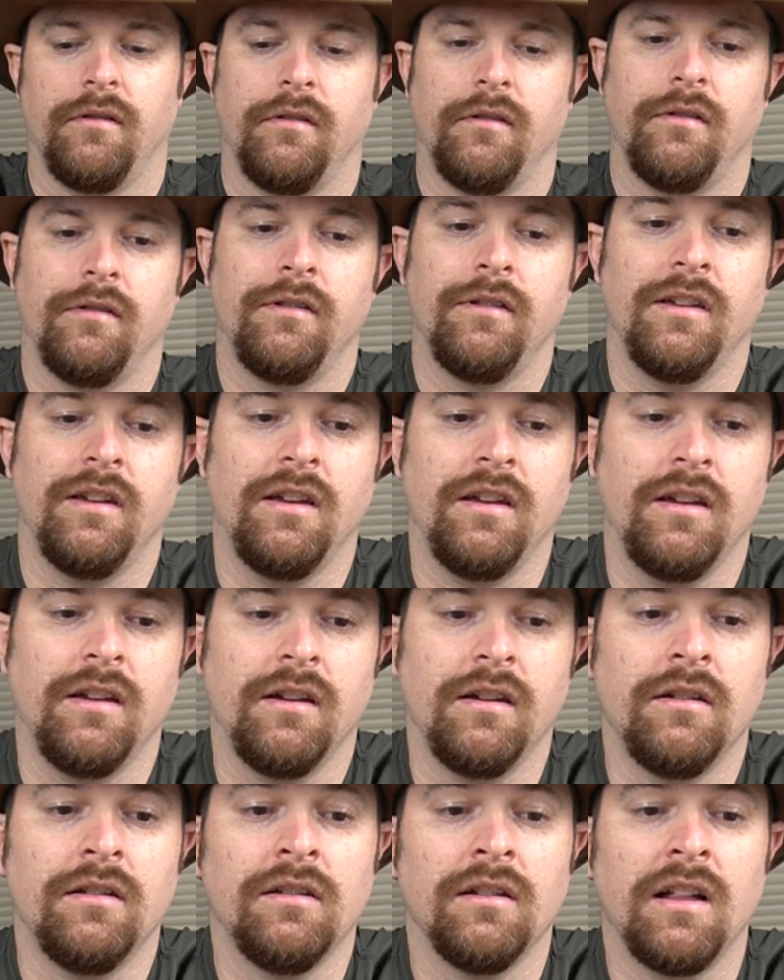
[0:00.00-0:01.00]
The
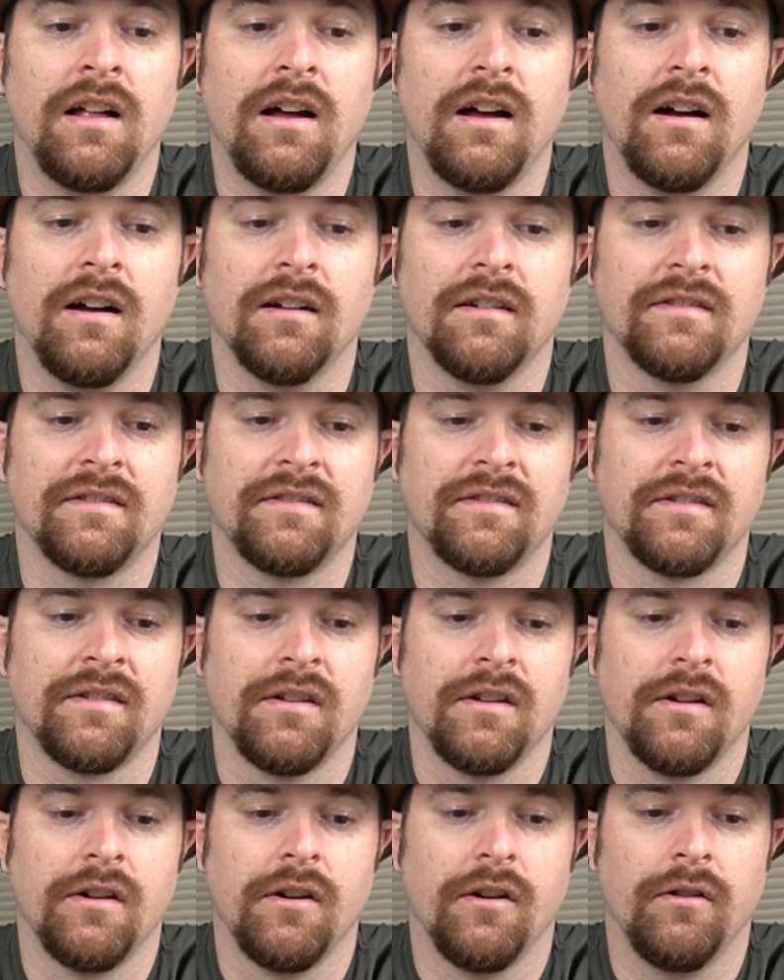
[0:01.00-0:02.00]
Glocks
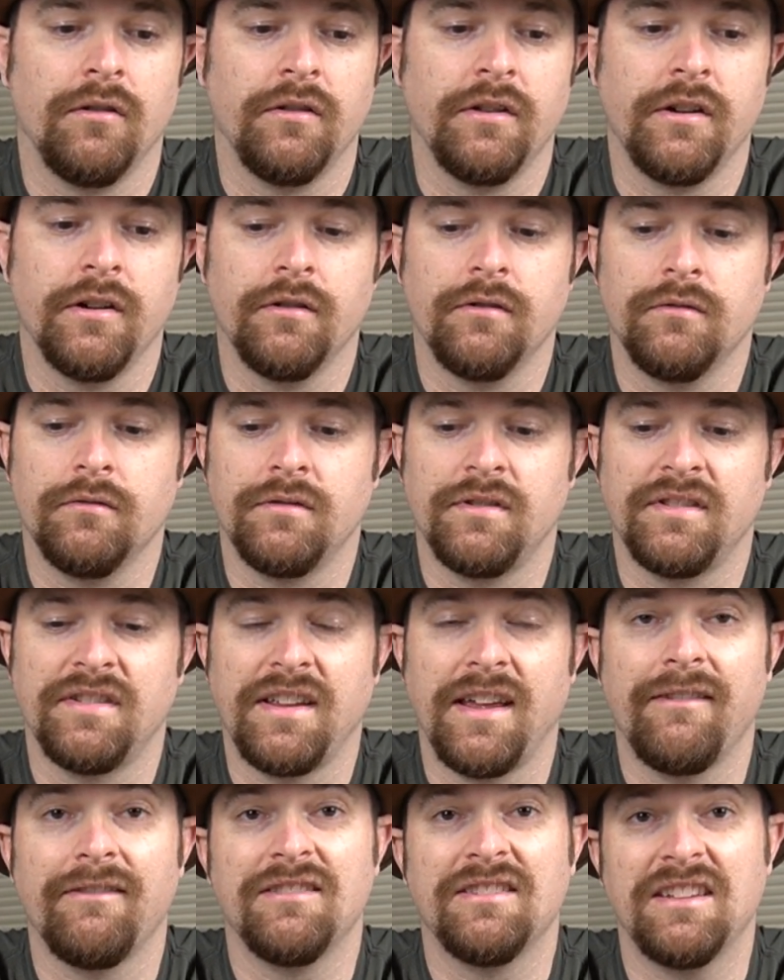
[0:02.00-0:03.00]
only hold
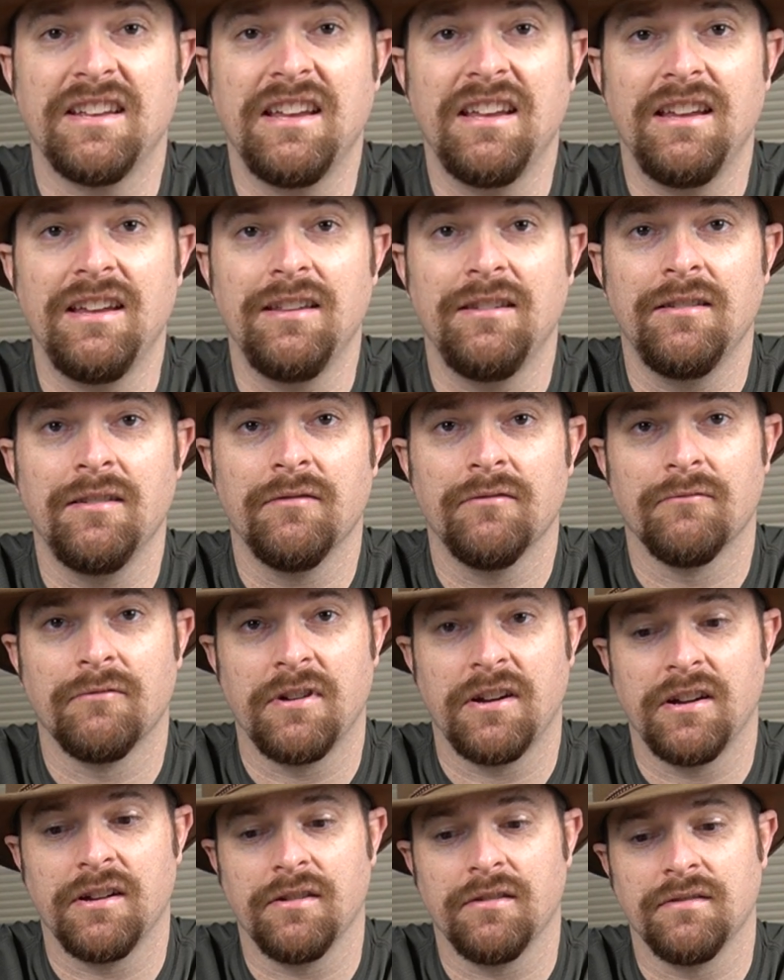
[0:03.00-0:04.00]
17
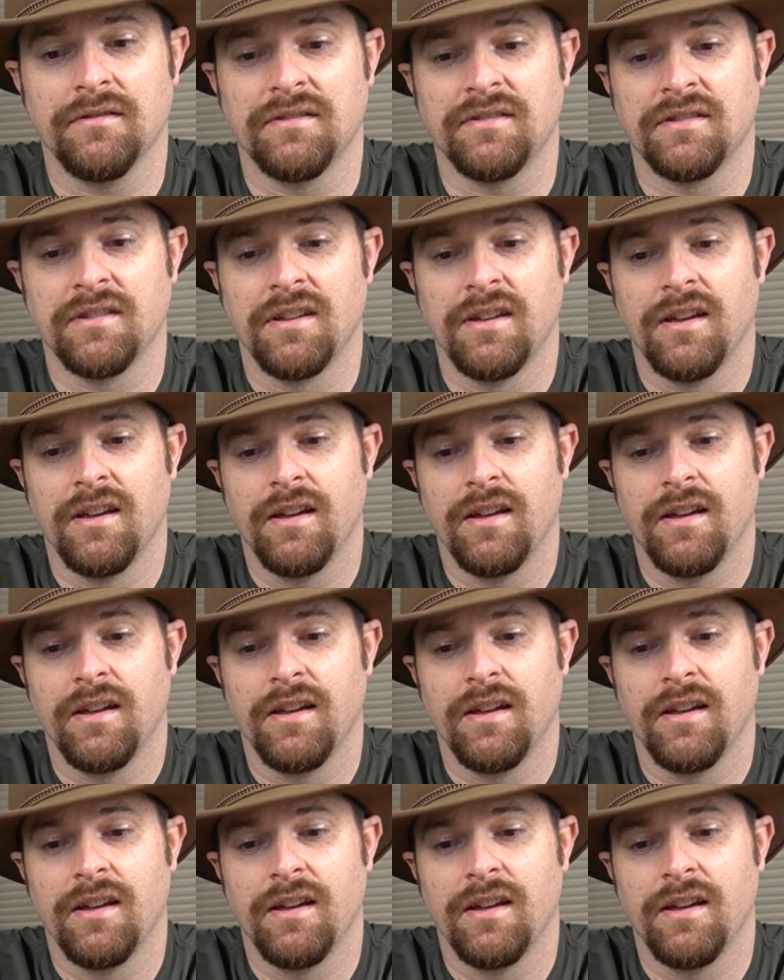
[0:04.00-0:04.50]
rounds.